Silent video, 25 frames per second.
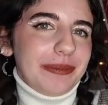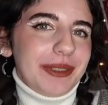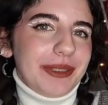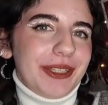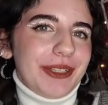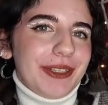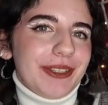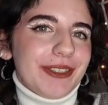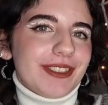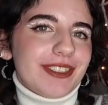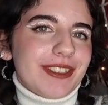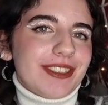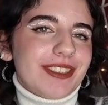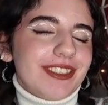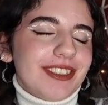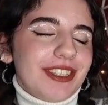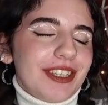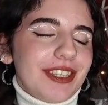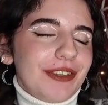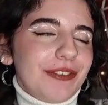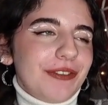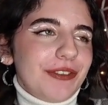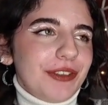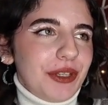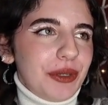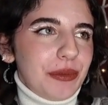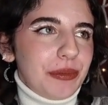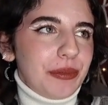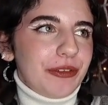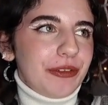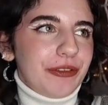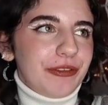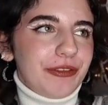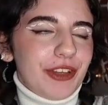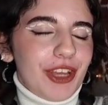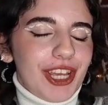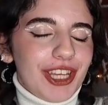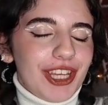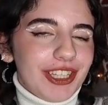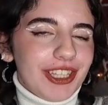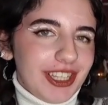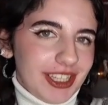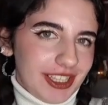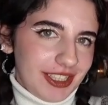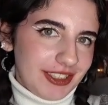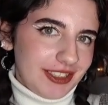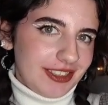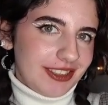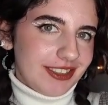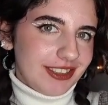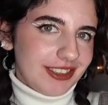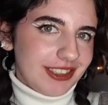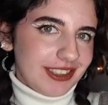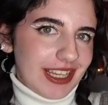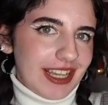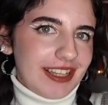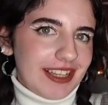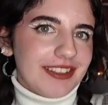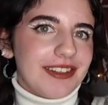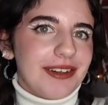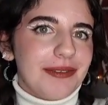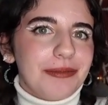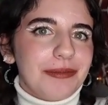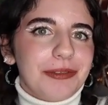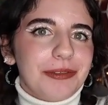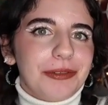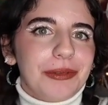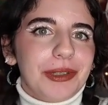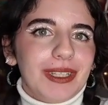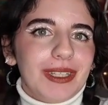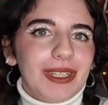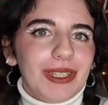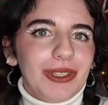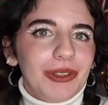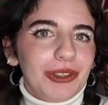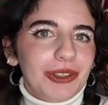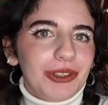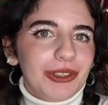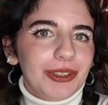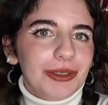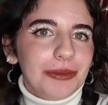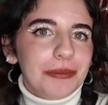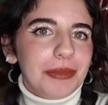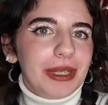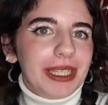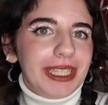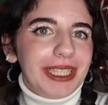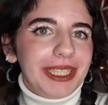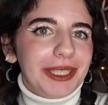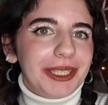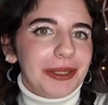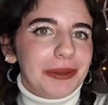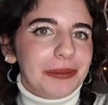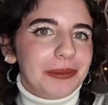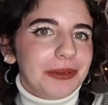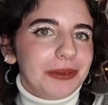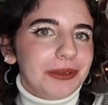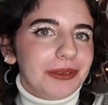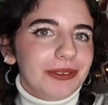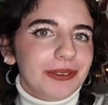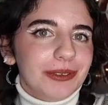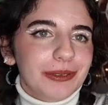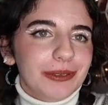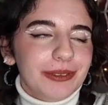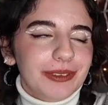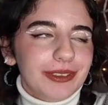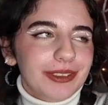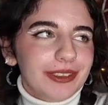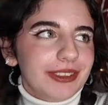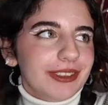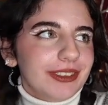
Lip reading: because if you prefer this setup for when I look at makeup and